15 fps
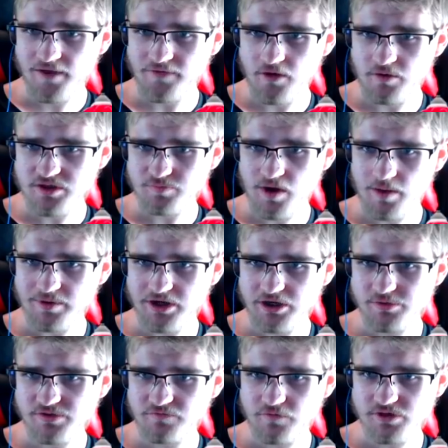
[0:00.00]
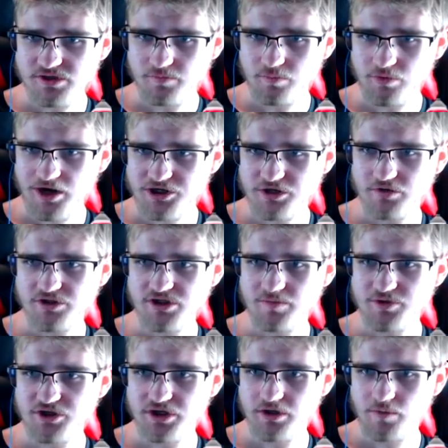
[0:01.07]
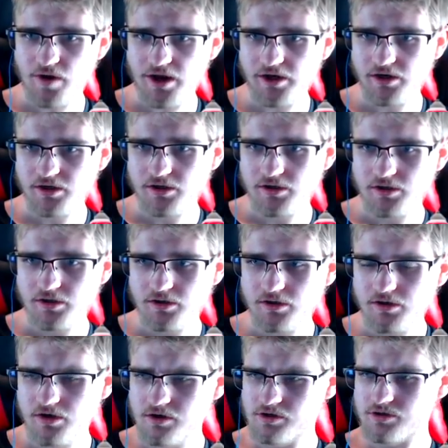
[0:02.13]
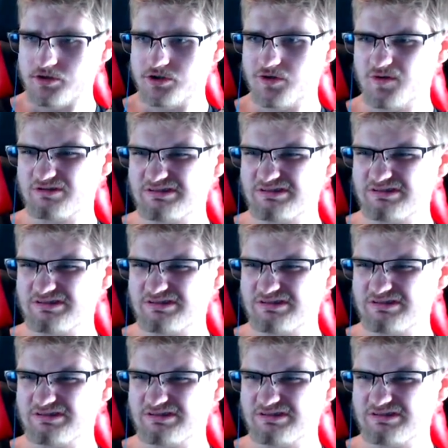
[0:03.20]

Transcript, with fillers: though. It's probably going to use First Impression or some shit, right? So,